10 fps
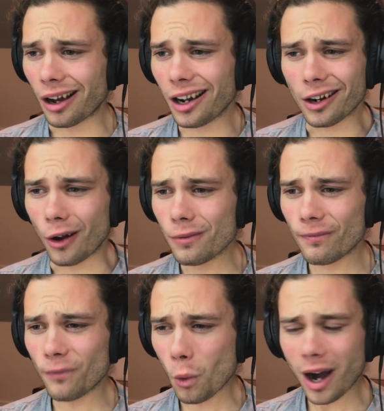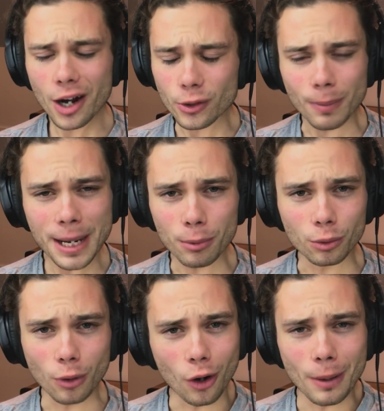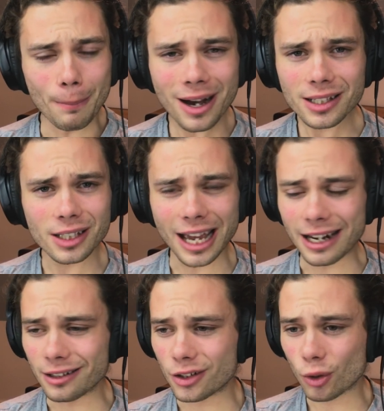I don't know, 400 people on a bus and